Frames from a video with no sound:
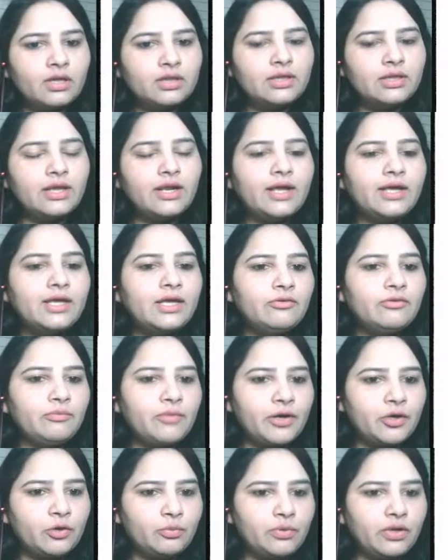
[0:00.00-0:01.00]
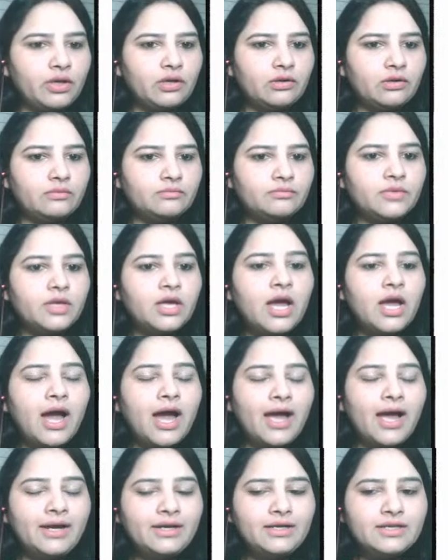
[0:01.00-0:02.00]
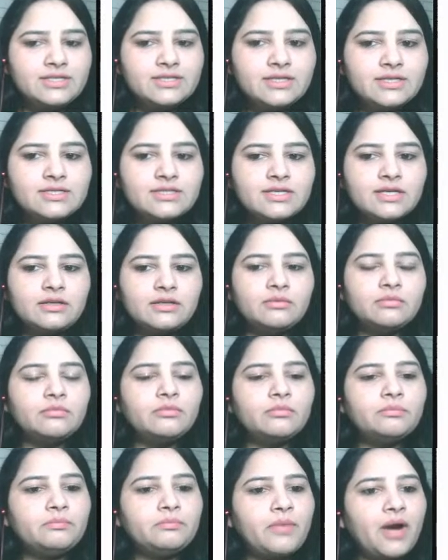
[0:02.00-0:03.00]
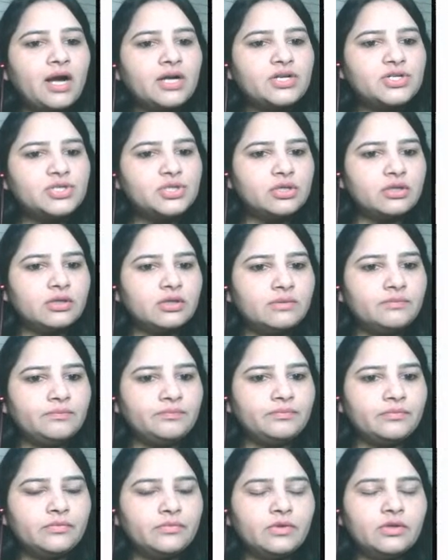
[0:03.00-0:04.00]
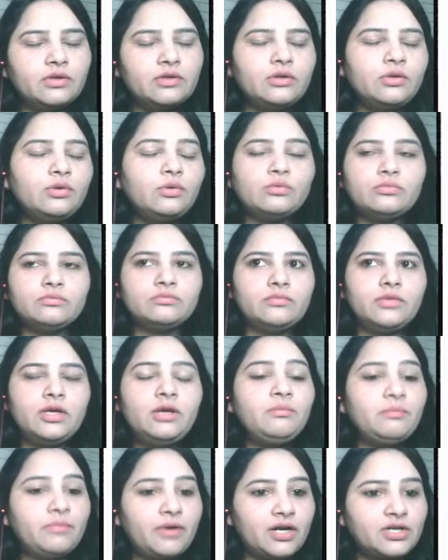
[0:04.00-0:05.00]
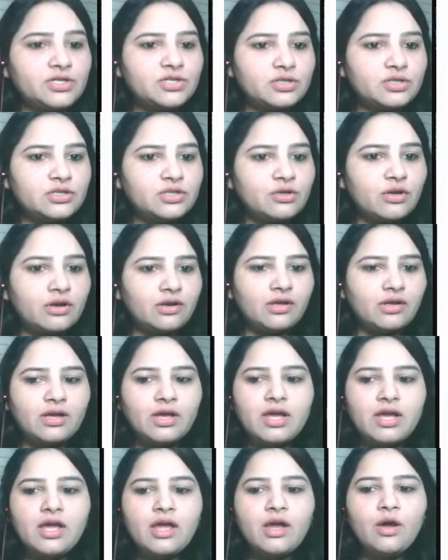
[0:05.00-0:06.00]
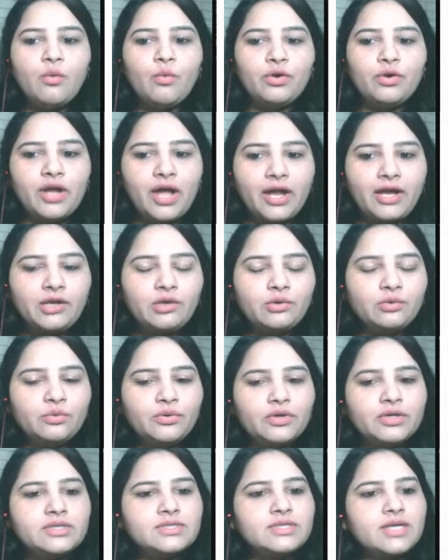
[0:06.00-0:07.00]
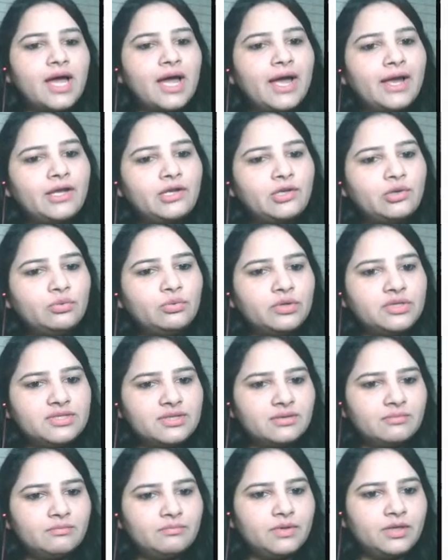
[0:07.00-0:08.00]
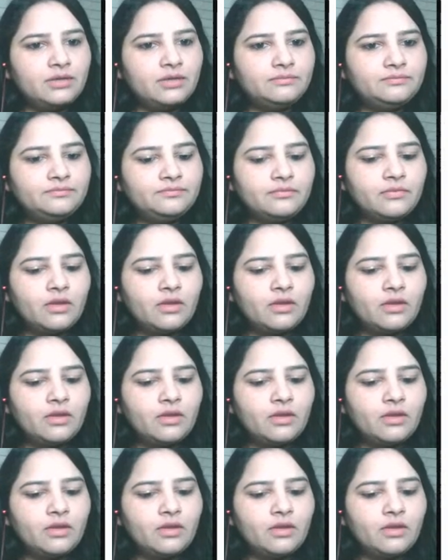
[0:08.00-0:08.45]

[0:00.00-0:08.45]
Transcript: then I give my opinion. I discuss it partially. No, impartially, sorry. What I do is I do it simply,